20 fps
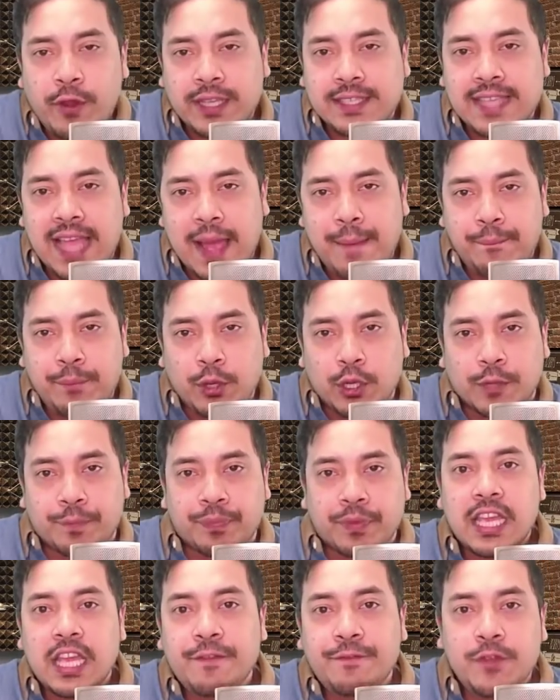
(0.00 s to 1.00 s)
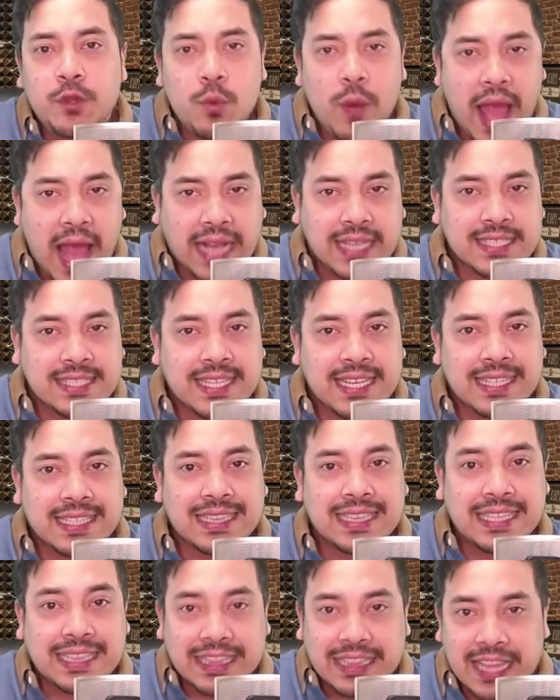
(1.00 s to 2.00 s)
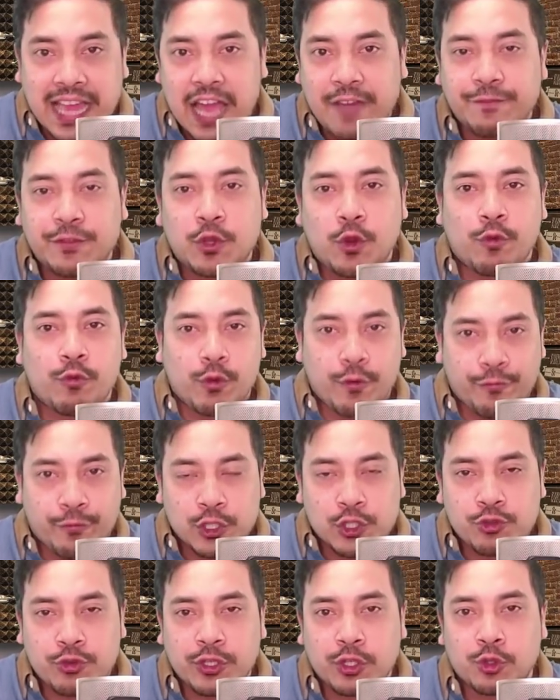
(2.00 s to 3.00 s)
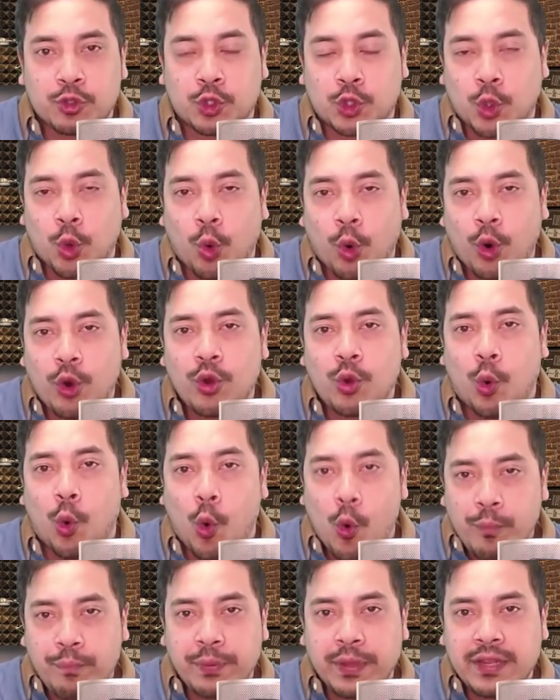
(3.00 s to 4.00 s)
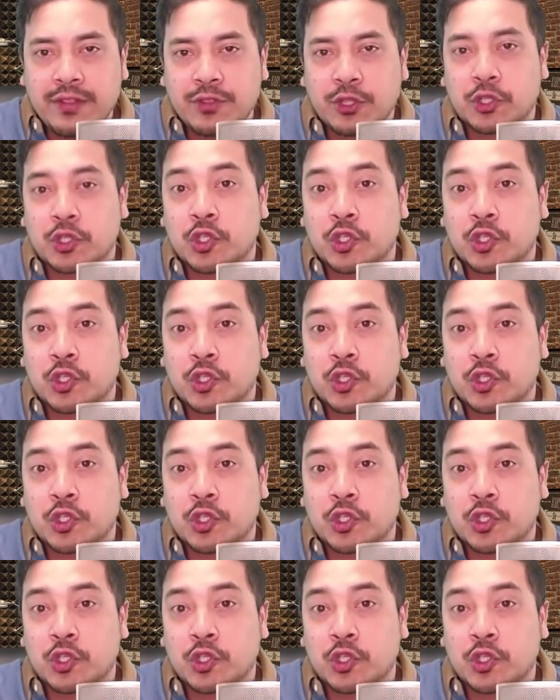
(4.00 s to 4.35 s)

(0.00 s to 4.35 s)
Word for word: example, if you accidentally left your refrigerator door open, the